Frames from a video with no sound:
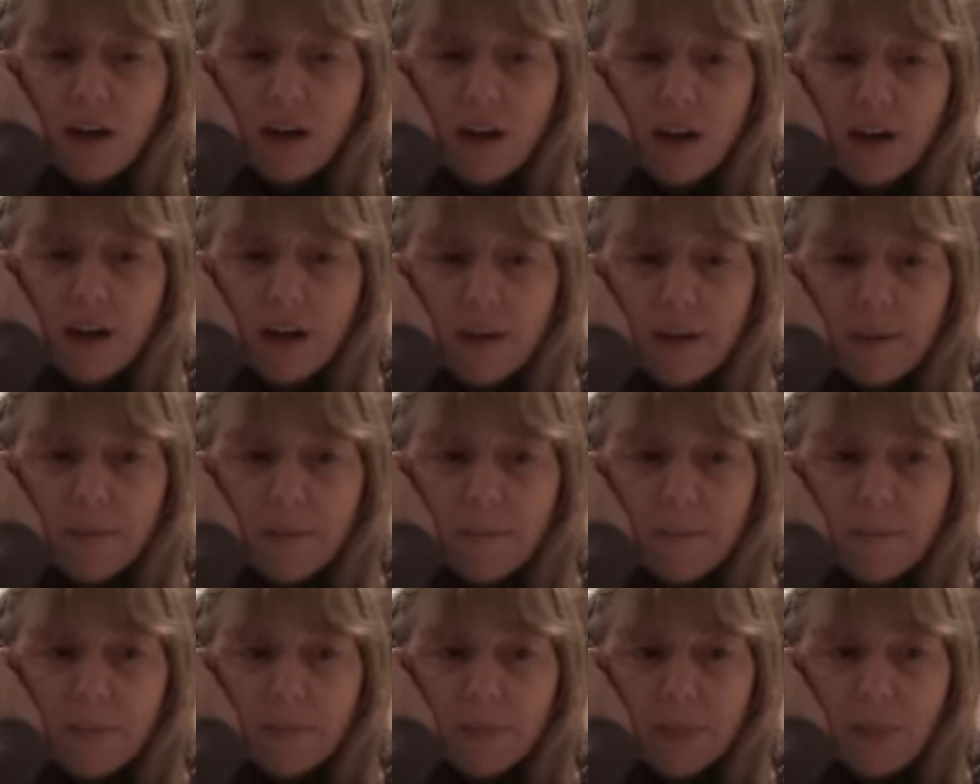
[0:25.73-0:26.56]

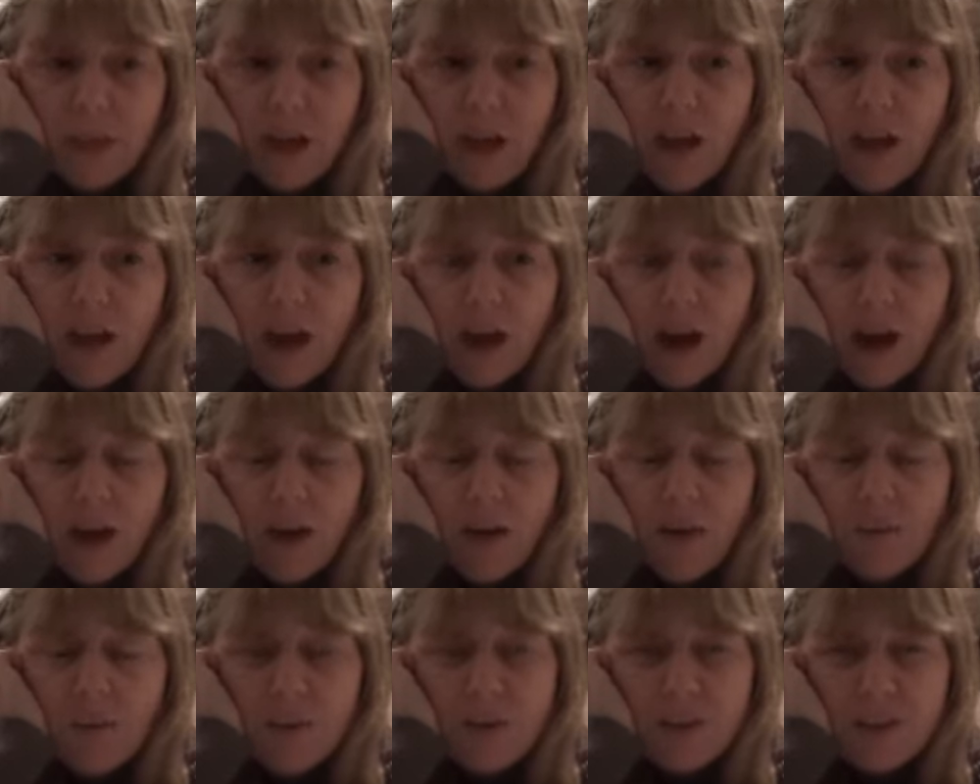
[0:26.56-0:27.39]
I
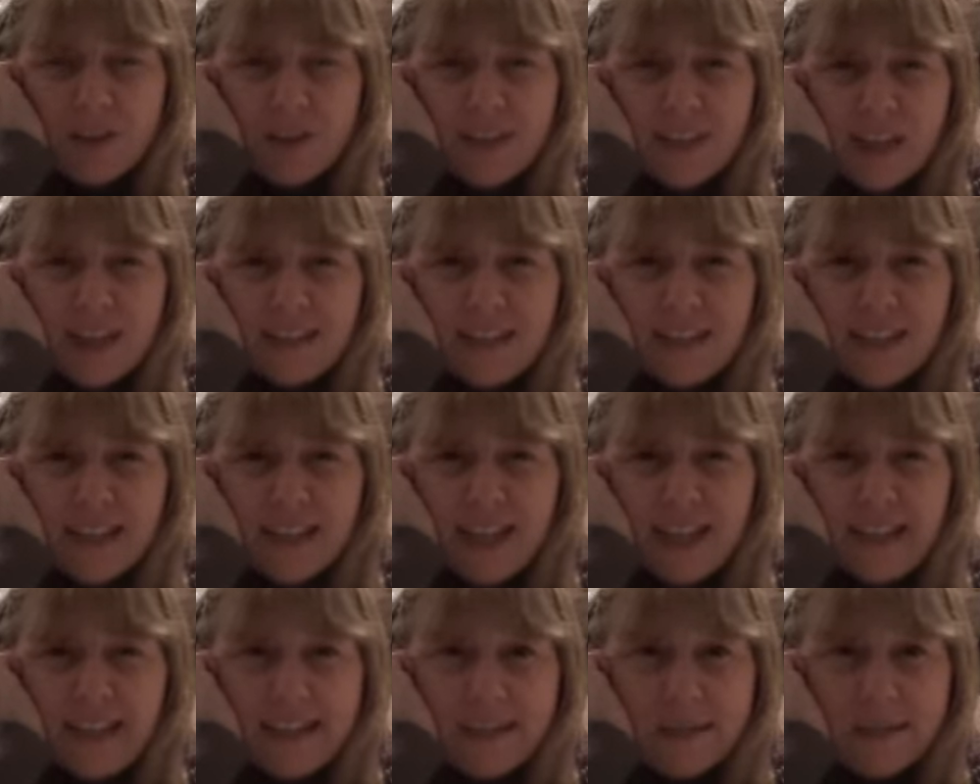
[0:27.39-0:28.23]
almost
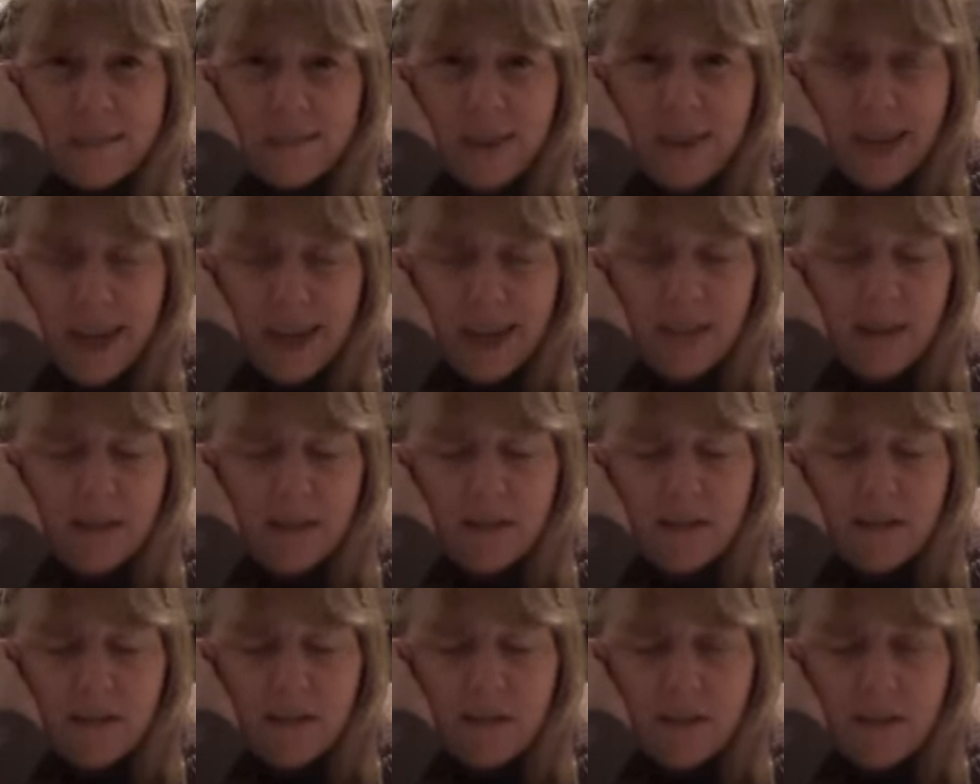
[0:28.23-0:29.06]
hesitate to
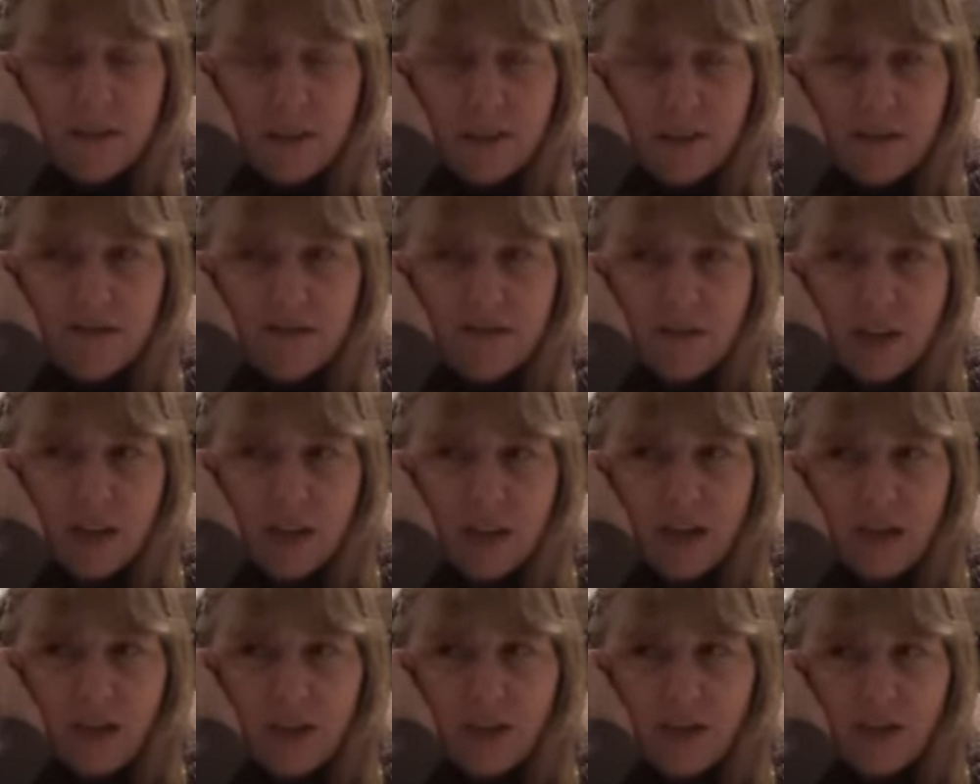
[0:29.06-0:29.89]
make this
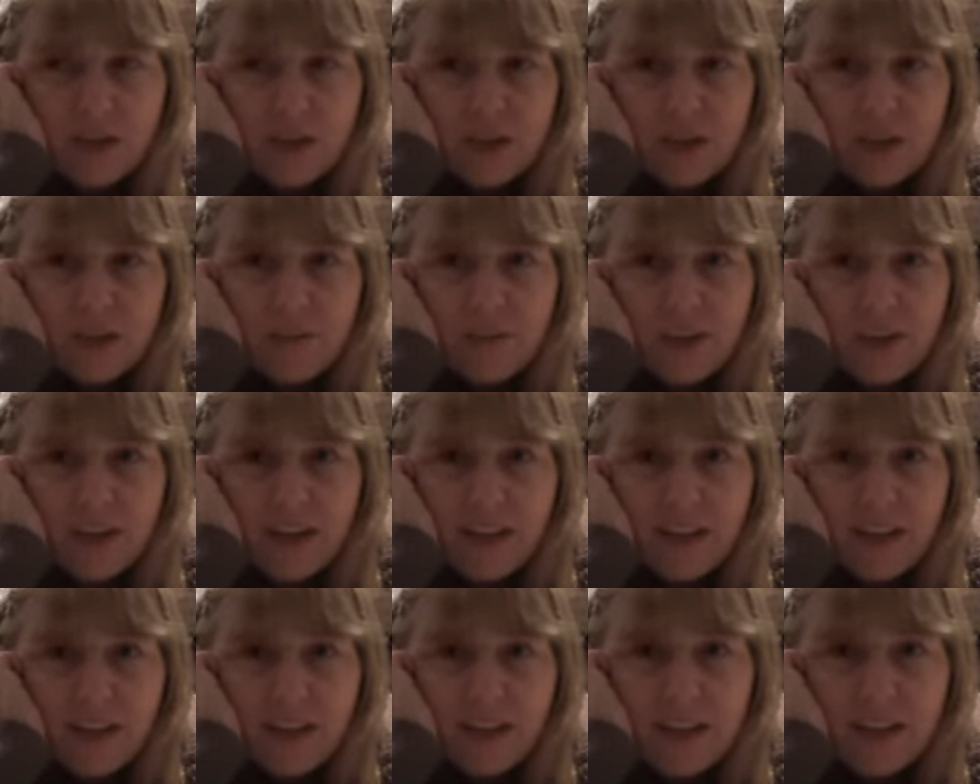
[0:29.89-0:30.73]
video just
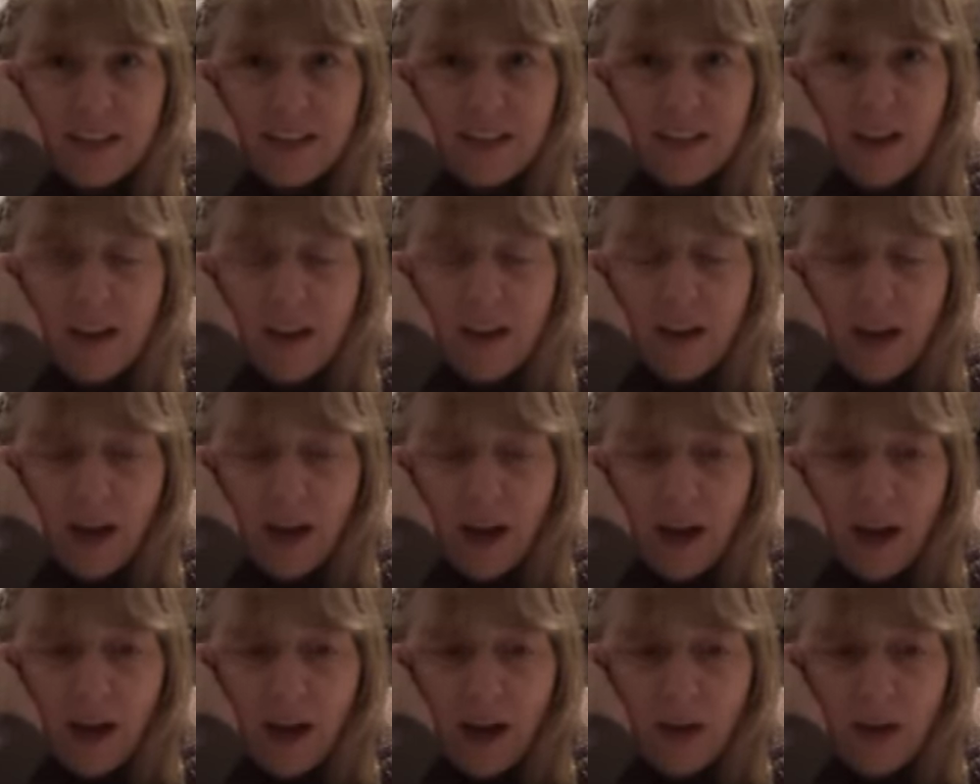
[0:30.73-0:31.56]
because
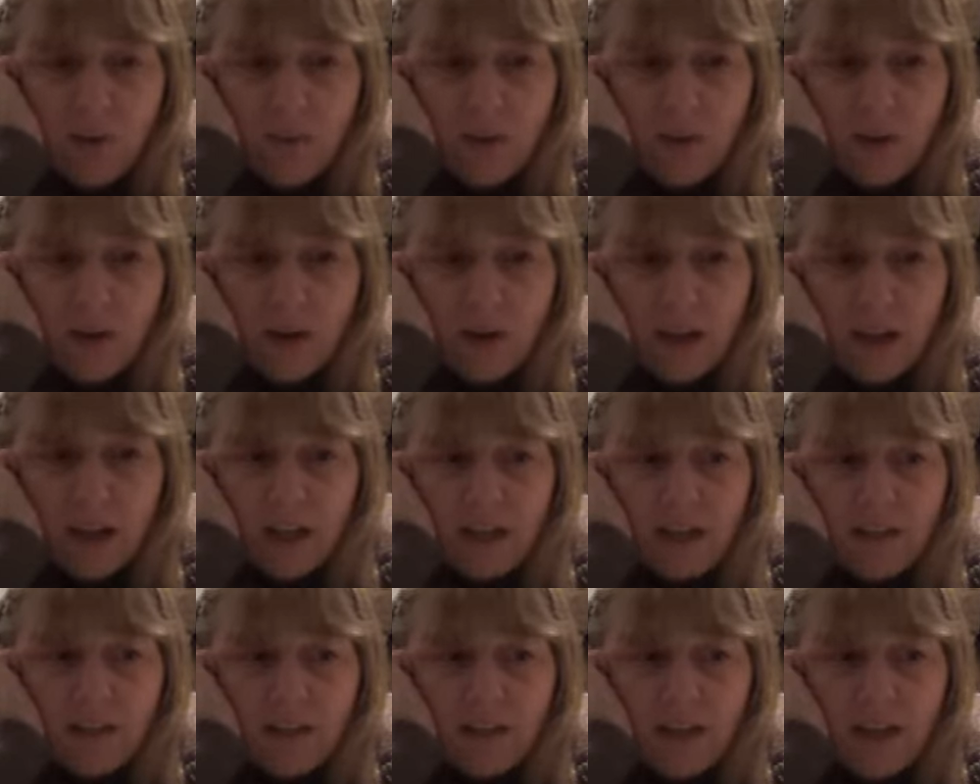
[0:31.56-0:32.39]
I worry
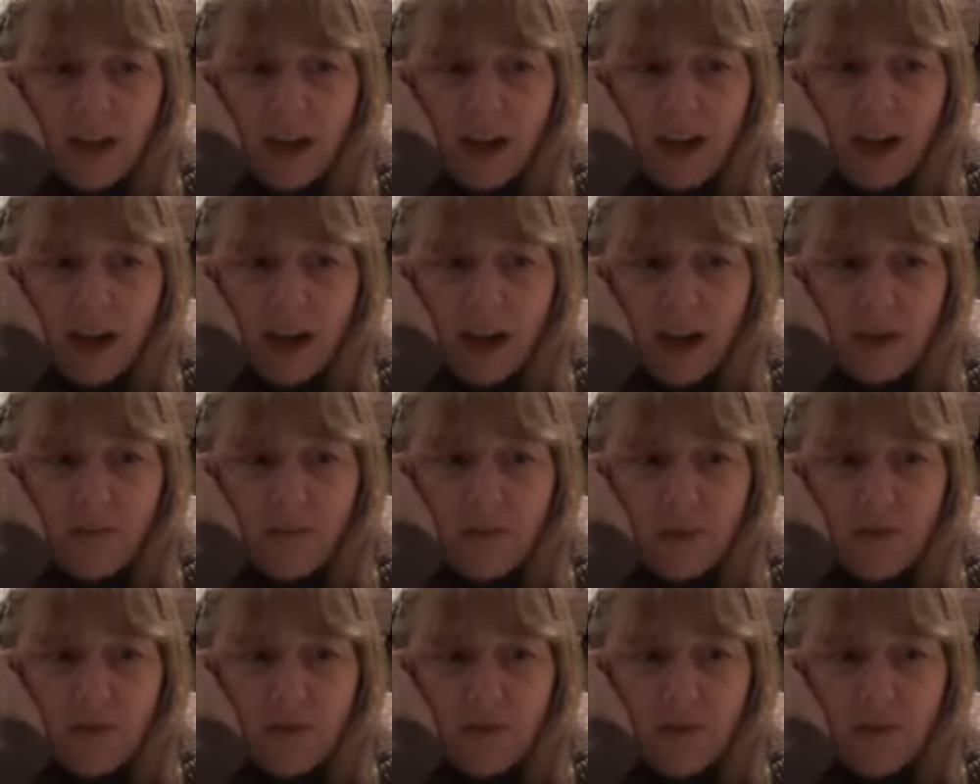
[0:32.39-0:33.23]
that I'll
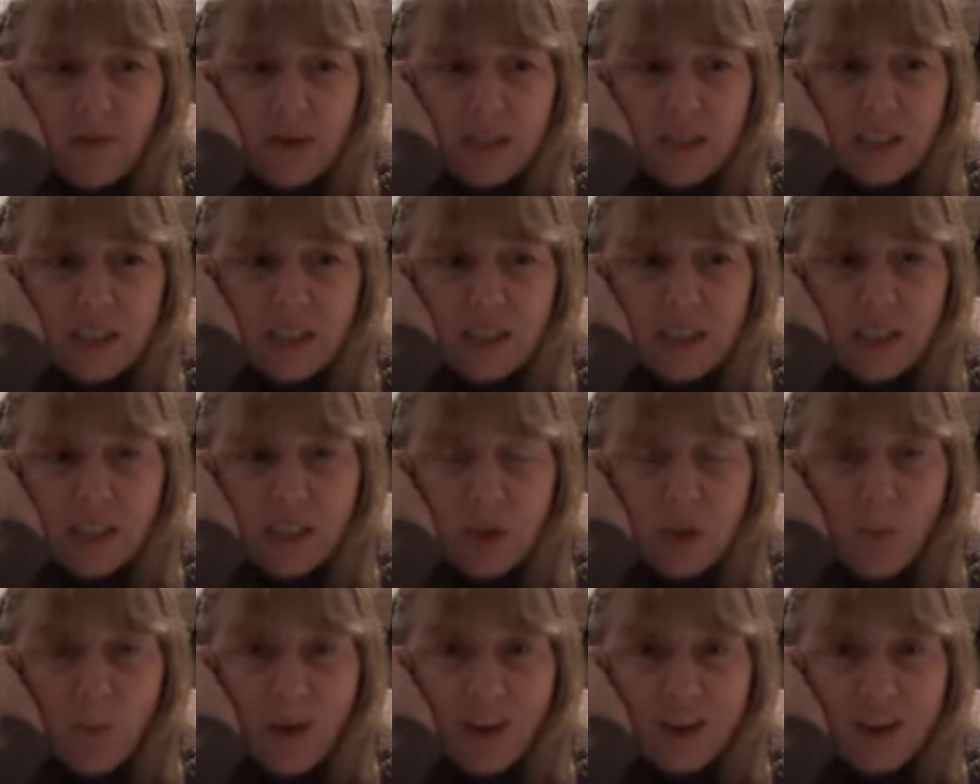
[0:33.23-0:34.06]
be focusing
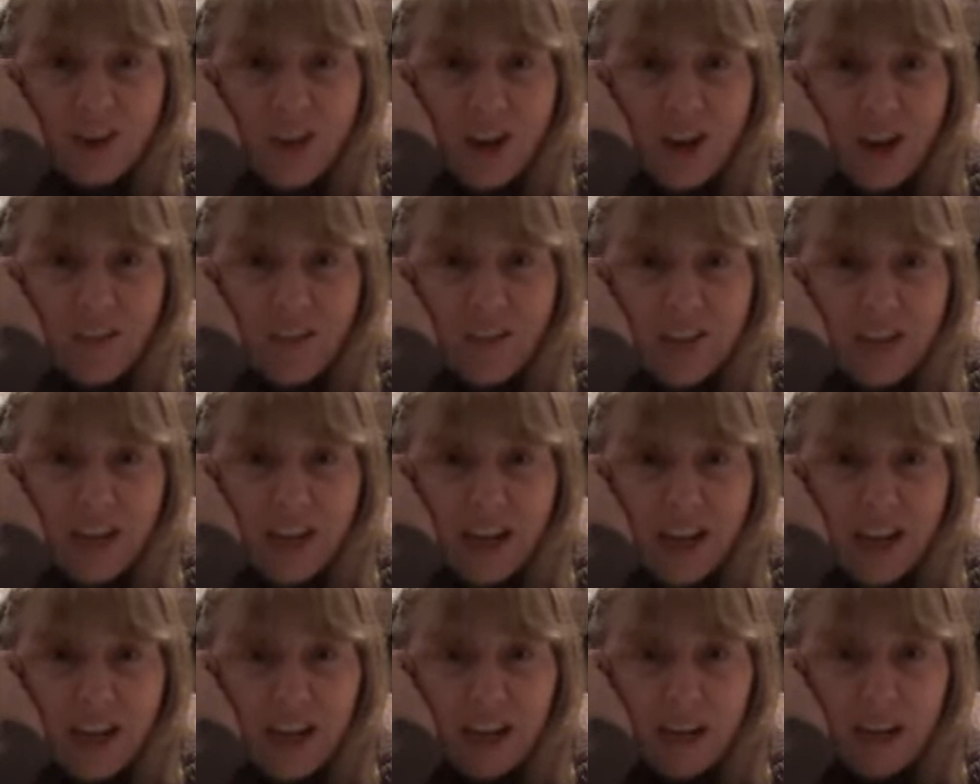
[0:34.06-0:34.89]
too much on the
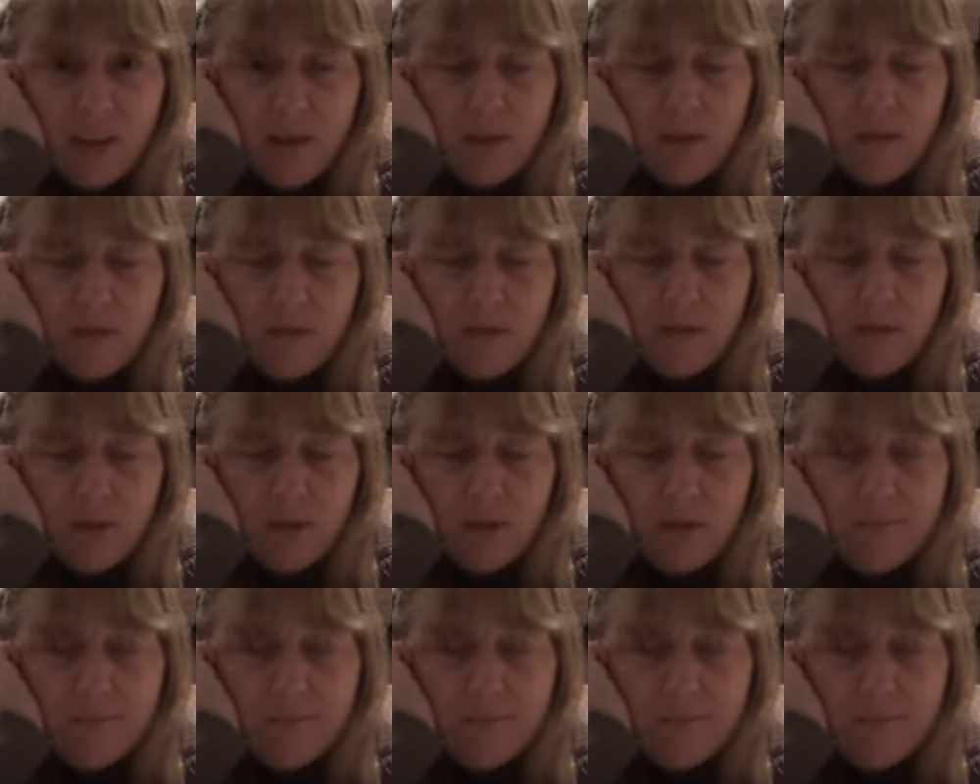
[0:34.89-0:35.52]
negative